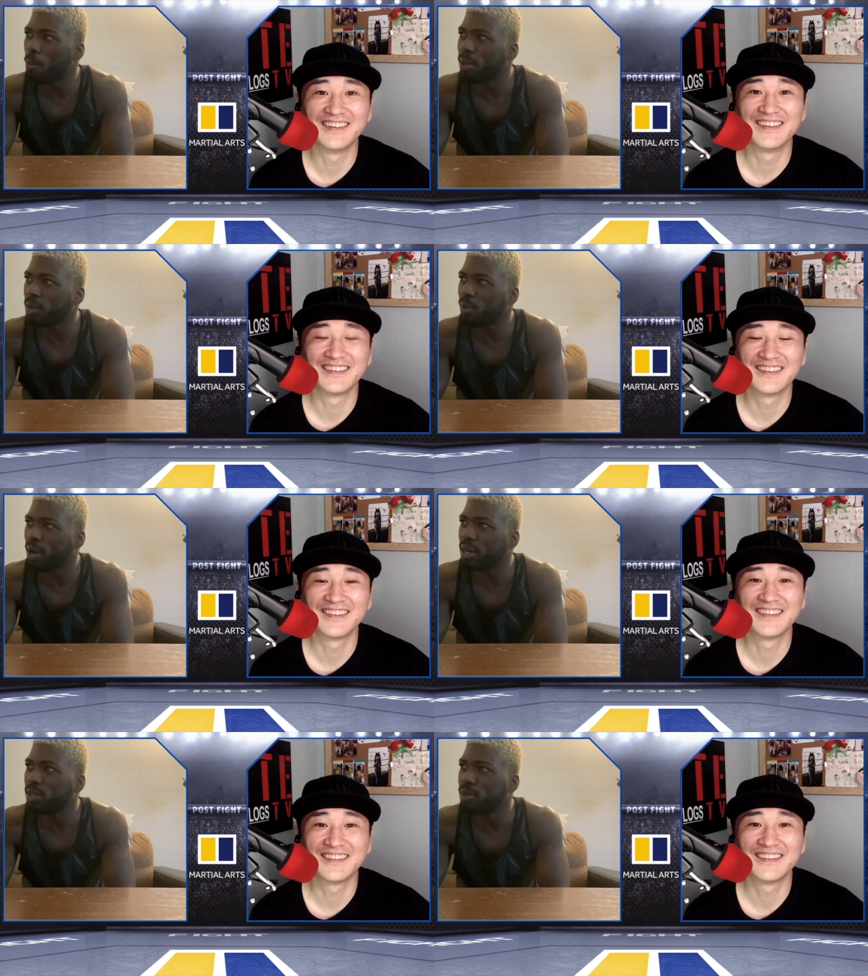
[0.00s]
Speaker 1: called me in the
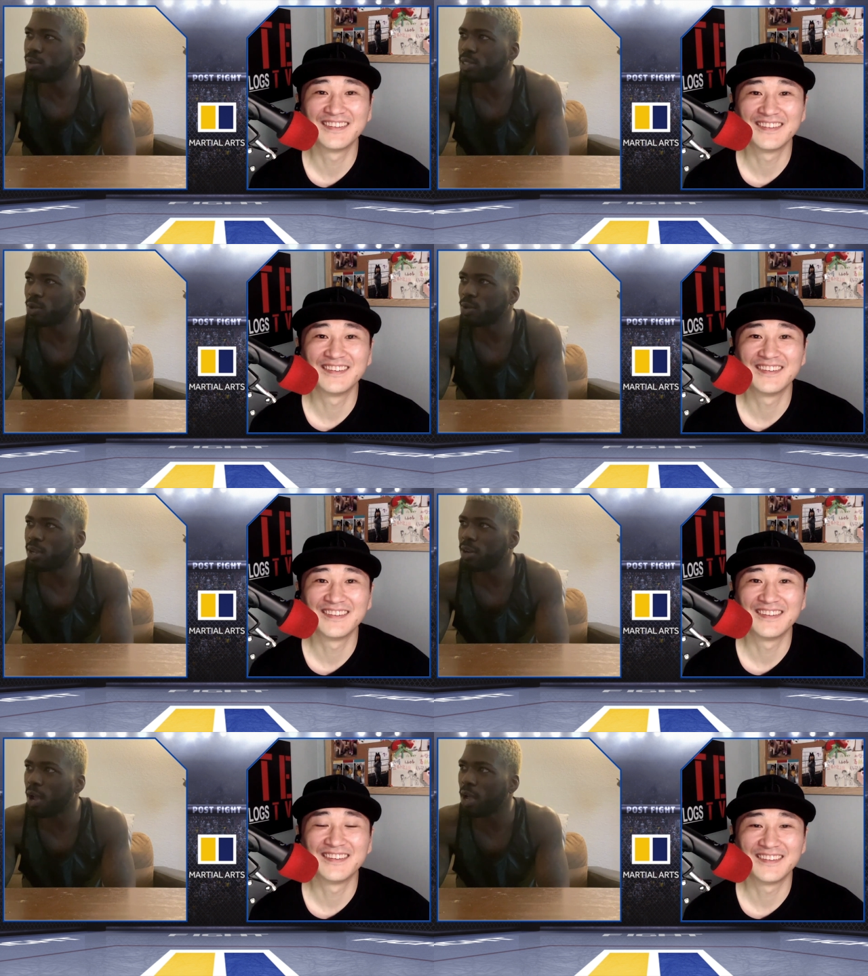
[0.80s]
regular news so
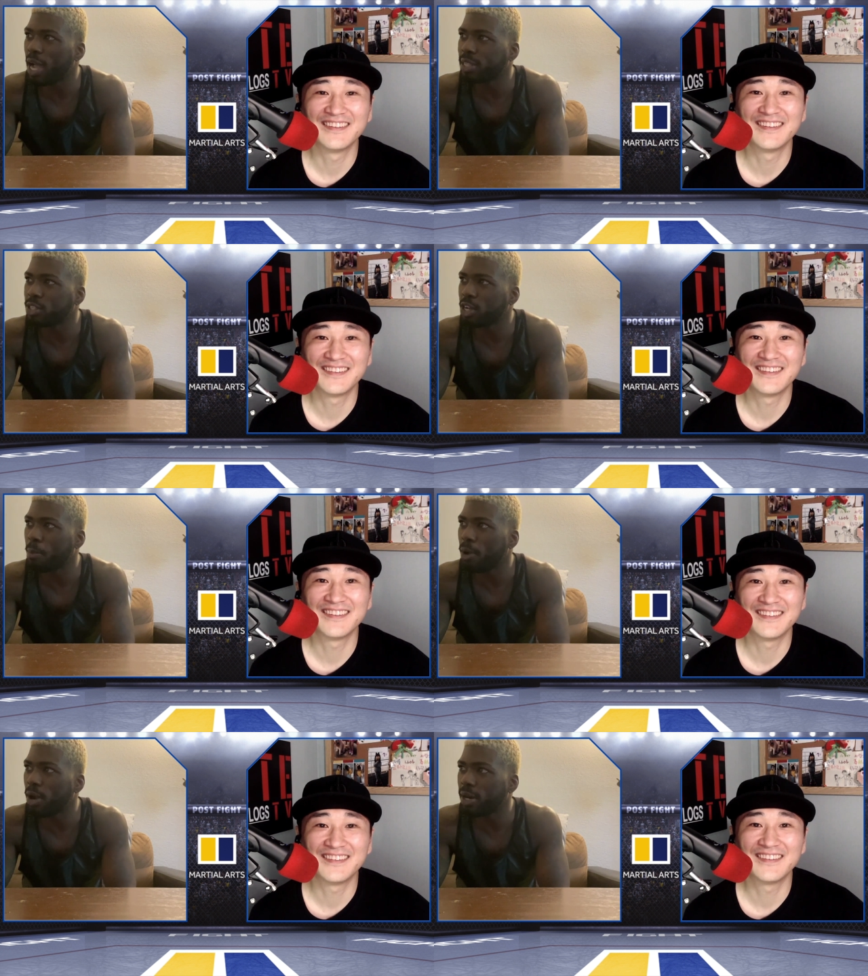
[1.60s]
you know i, I took
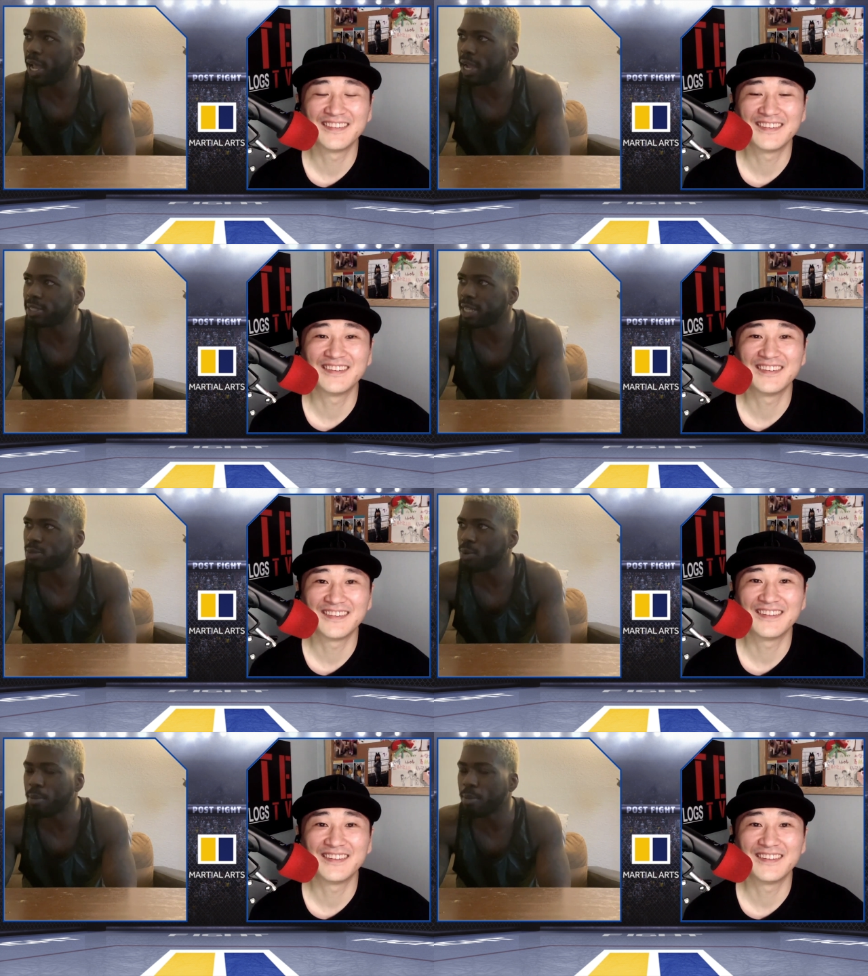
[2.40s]
up on that because
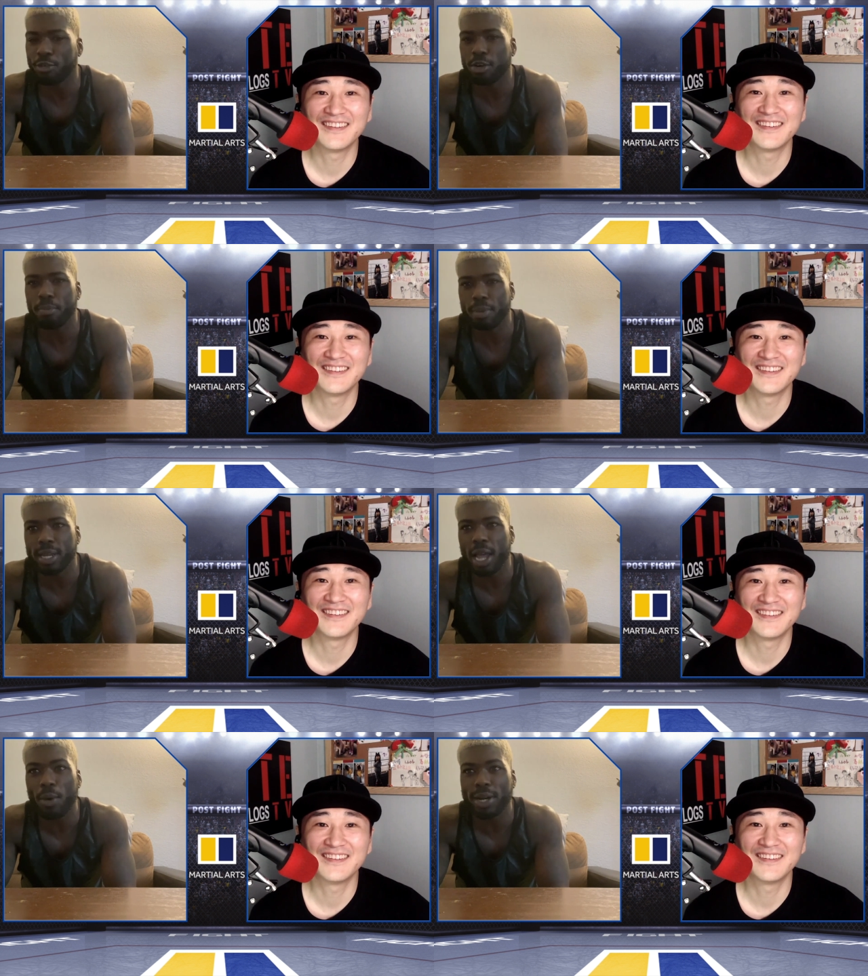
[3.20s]
that's where i'm from
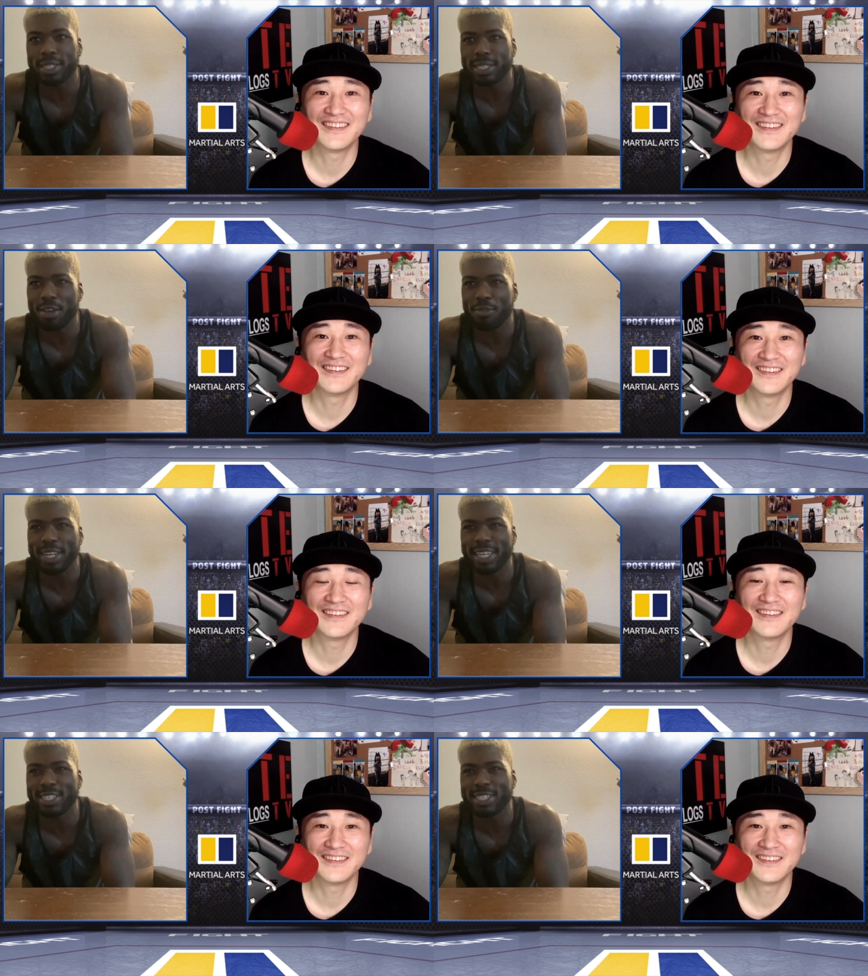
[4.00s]
but i wanted to
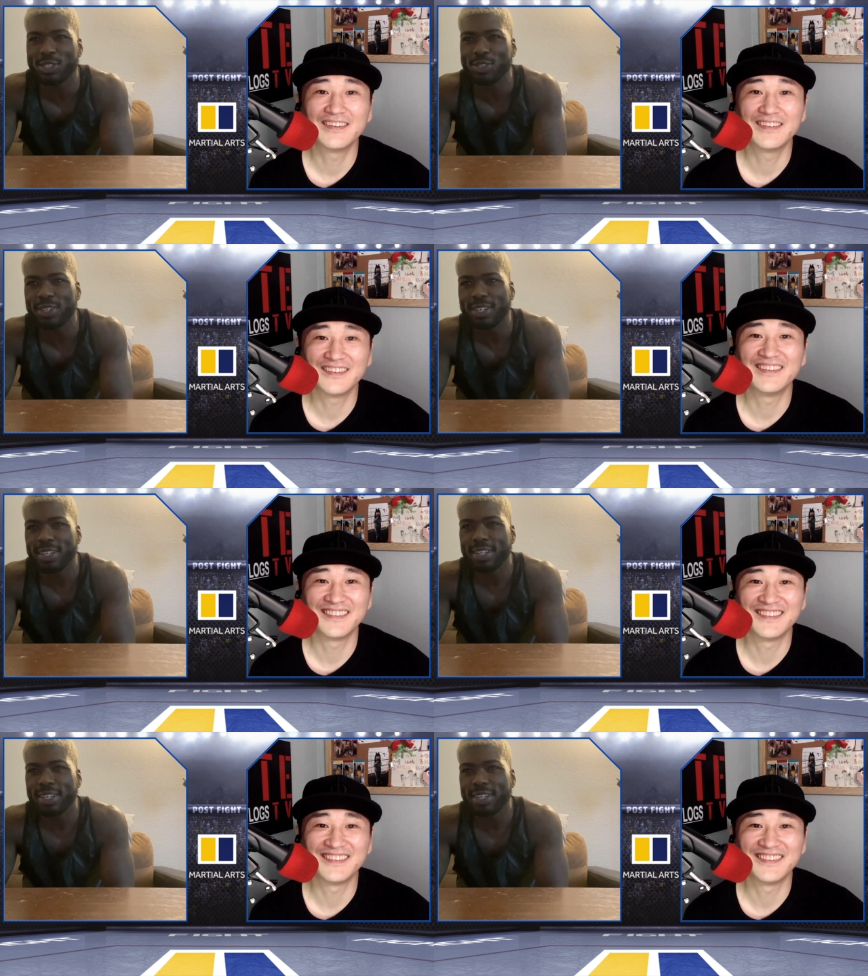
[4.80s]
definitely get you